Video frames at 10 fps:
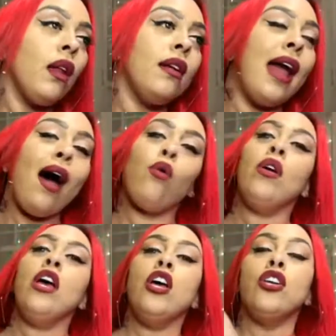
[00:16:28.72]
Now,
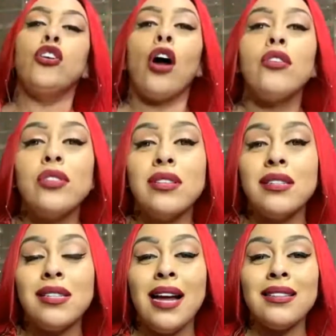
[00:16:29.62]

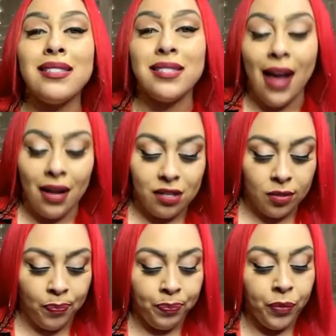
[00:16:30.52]
narcissists and sex.
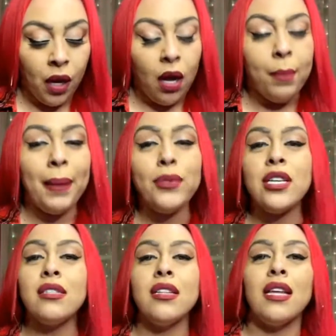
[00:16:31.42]
People
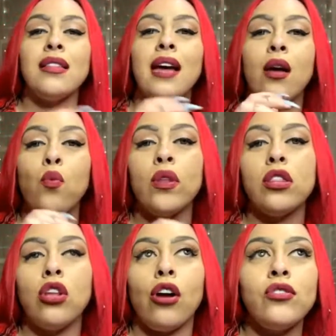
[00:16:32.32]
tend to think that with
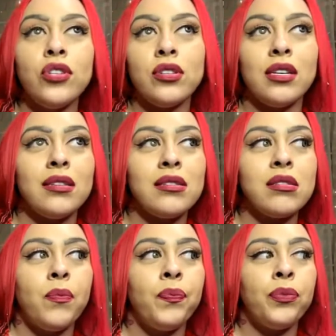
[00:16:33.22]
narcissists,
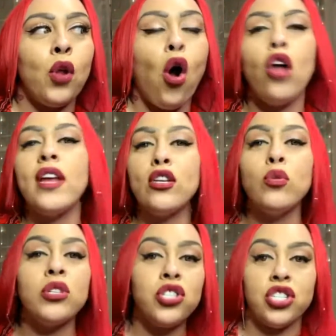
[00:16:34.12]
all they do
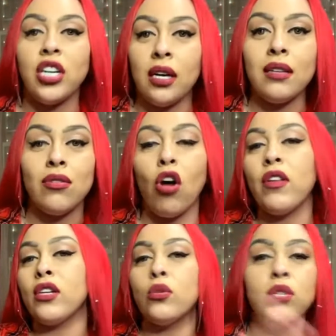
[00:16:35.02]
is cheat, all
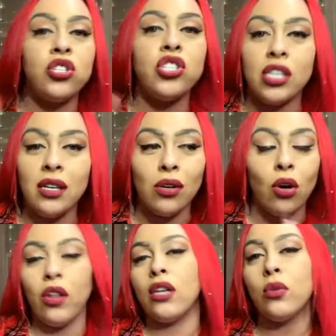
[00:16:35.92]
they do is cheat,
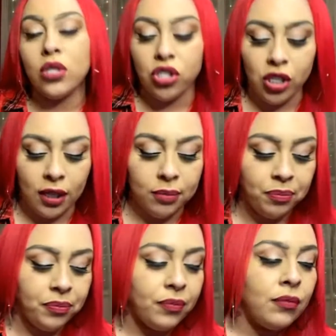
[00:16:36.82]
all they do is cheat.
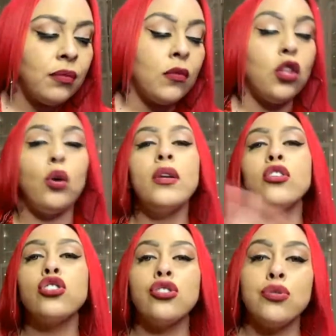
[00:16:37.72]
Though it
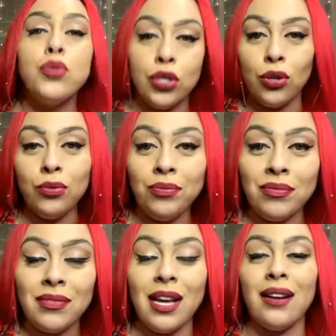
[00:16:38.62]
is true
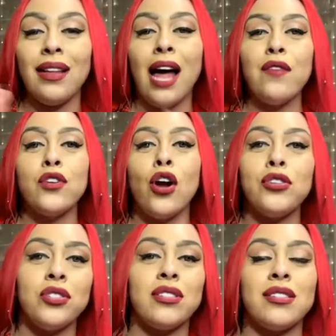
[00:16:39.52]
that a lot of
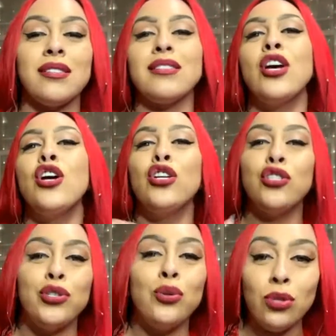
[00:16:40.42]
narcissists
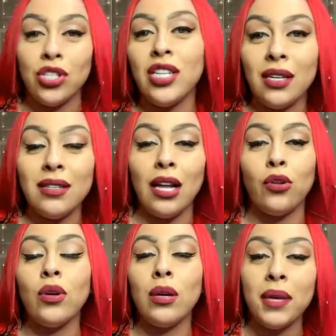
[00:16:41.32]
do cheat, they
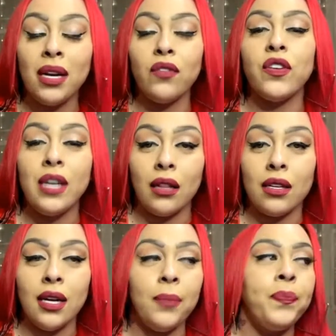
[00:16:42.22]
do commit
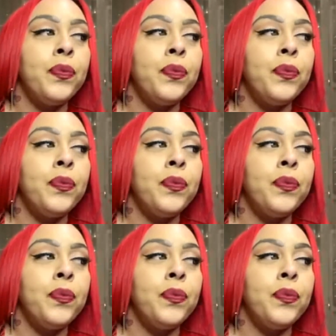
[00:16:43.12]
infidelity.